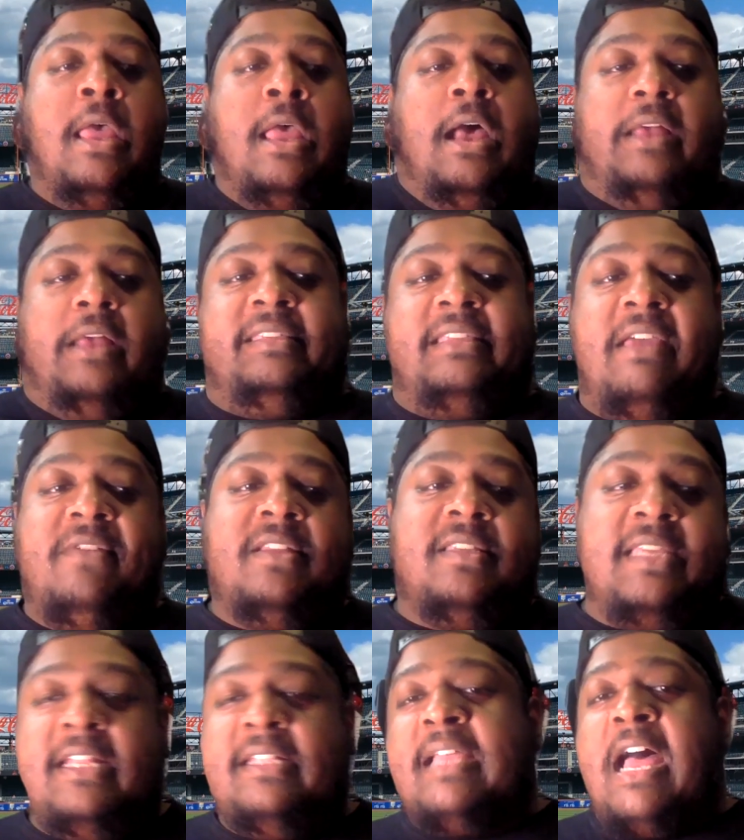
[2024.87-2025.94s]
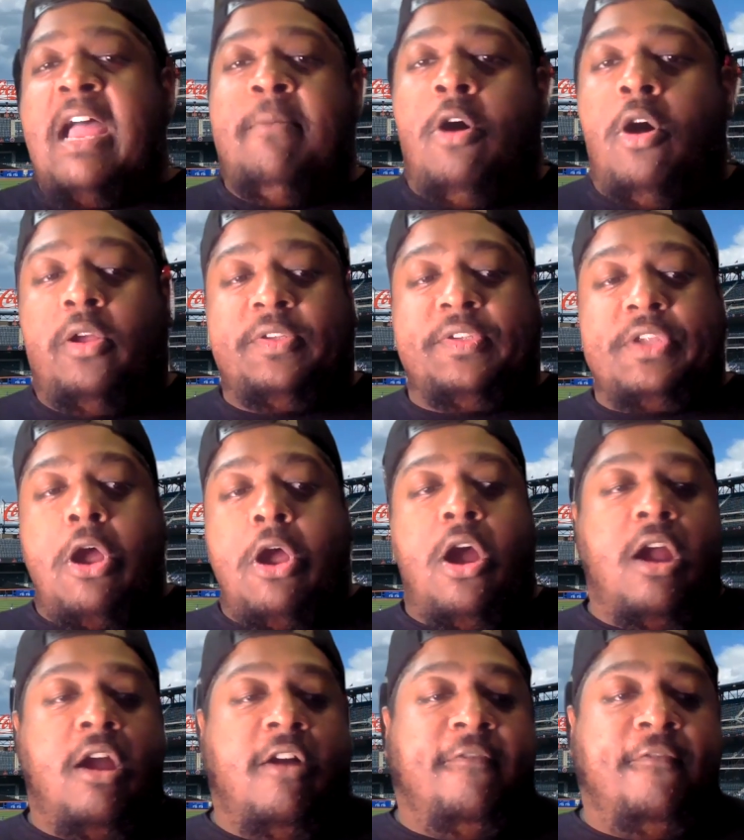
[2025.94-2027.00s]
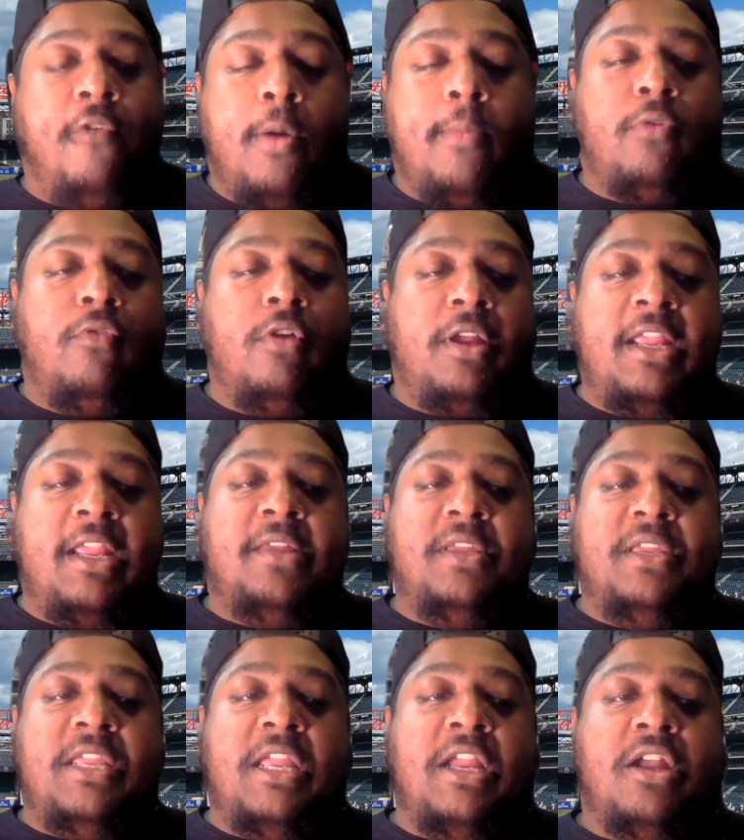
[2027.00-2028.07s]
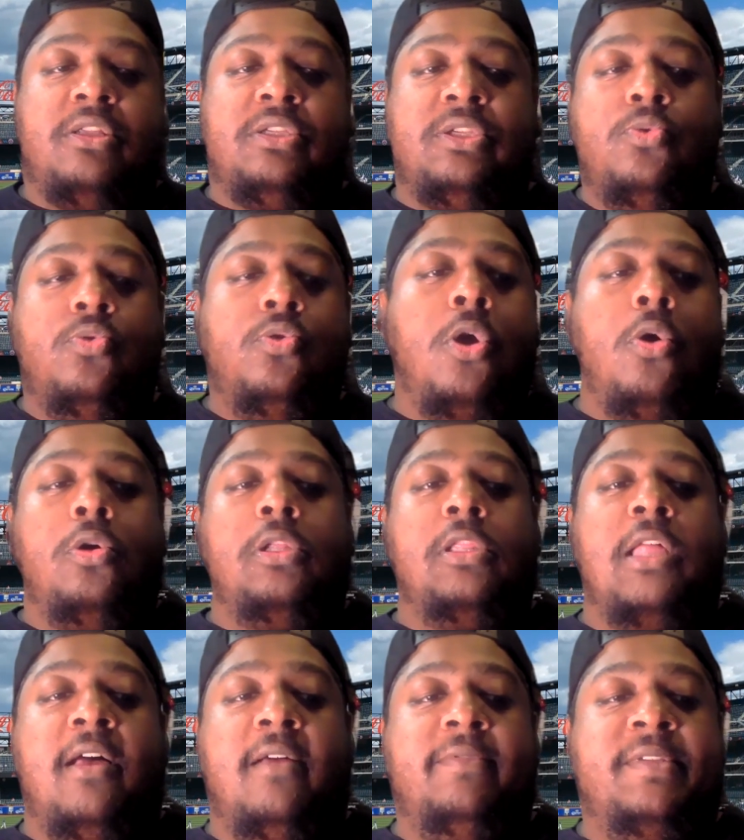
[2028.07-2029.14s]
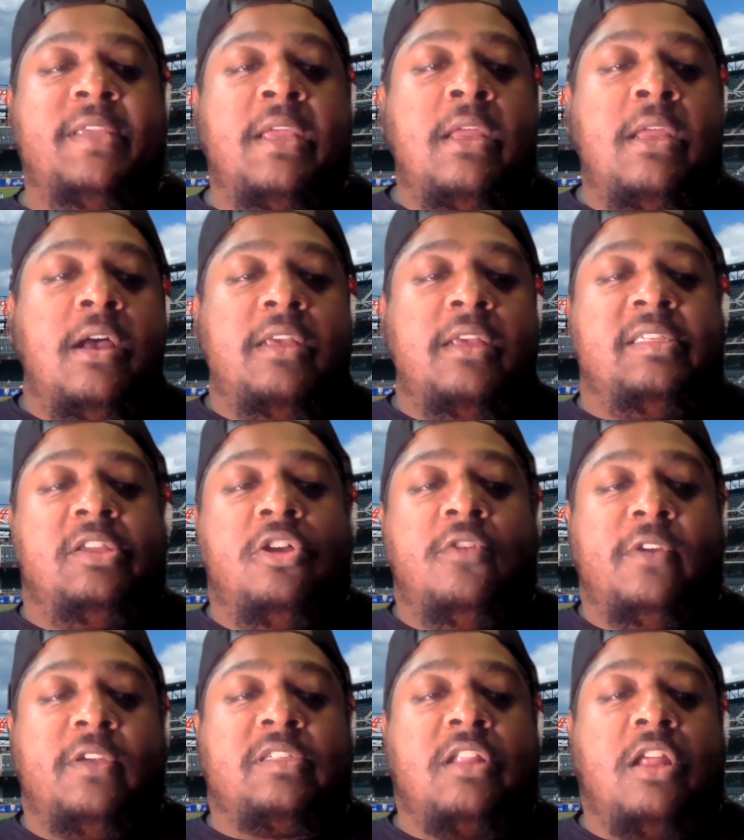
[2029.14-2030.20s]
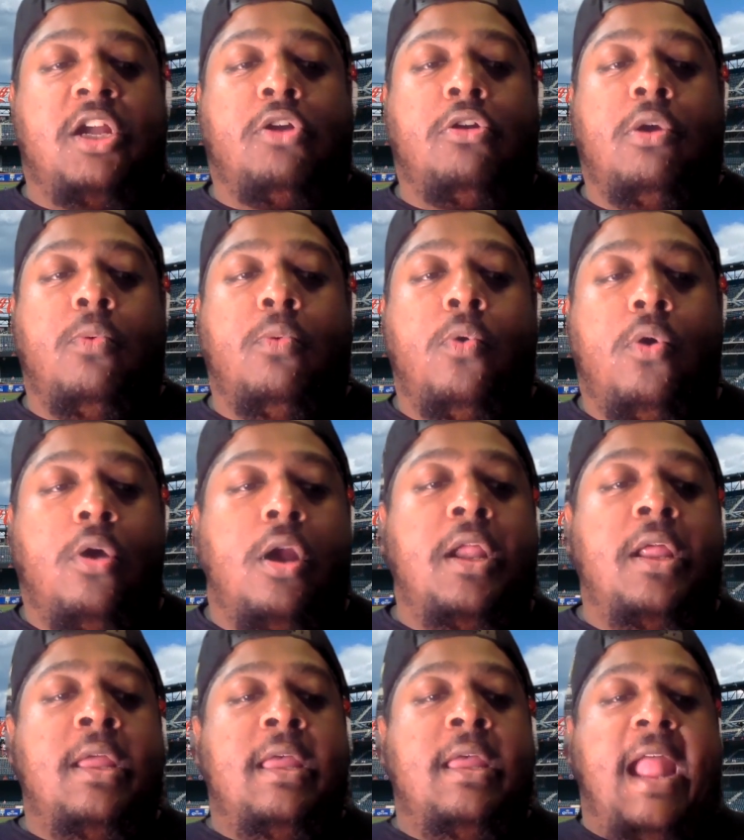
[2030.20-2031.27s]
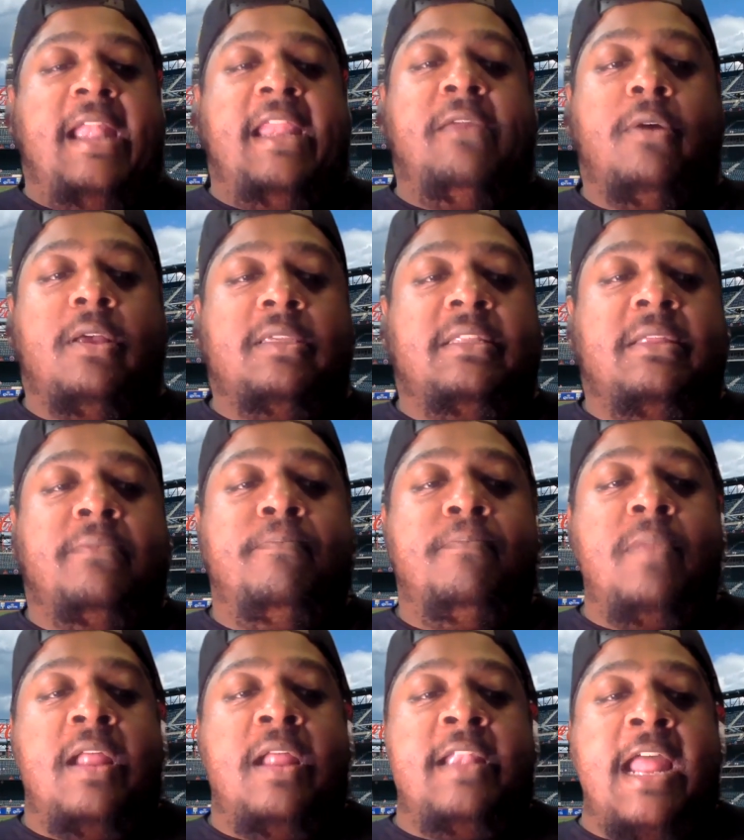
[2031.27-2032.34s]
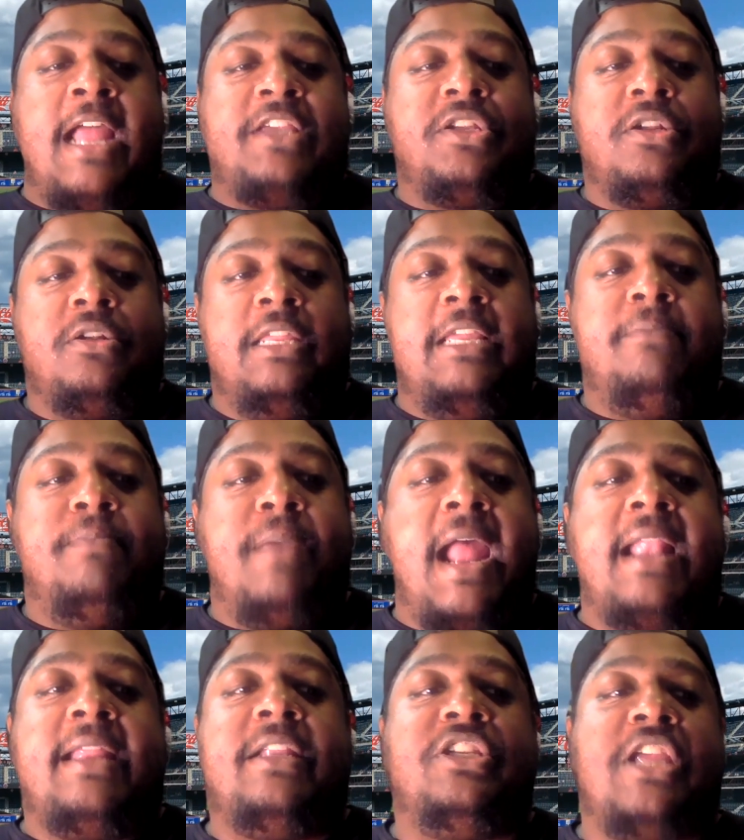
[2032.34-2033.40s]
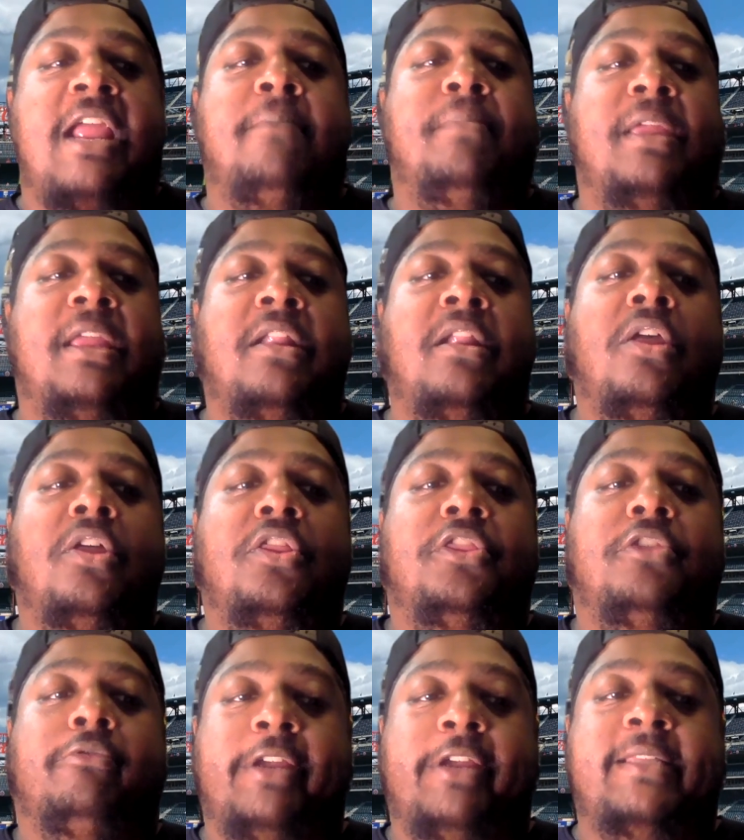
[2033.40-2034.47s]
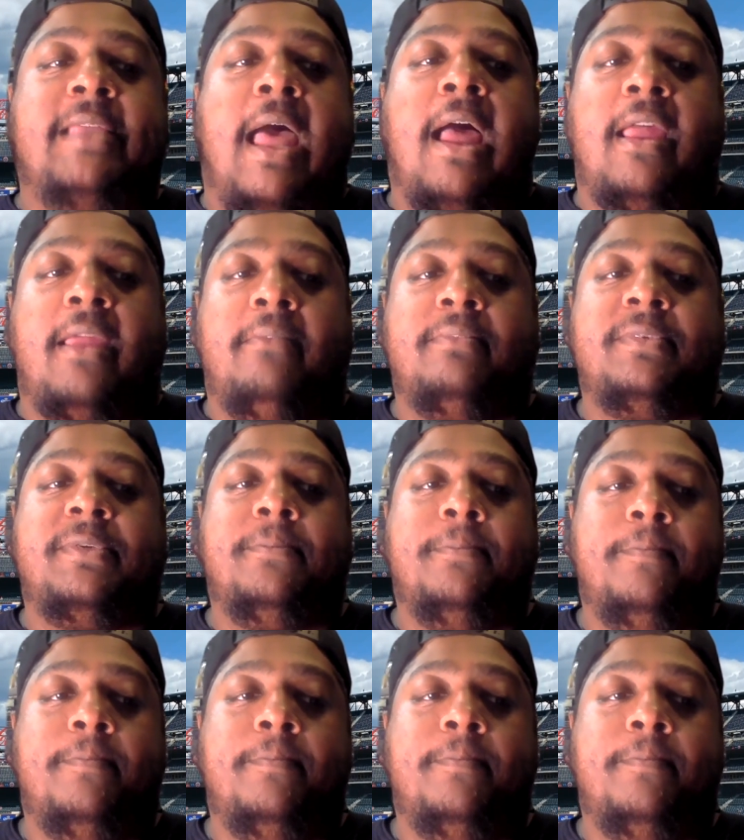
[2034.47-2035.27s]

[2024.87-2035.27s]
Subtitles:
a 17-time All-Star, a former Rookie of the Year, 2 Gold Gloves, a Silver Slugger Award, and he was the National League batting champion 3 times.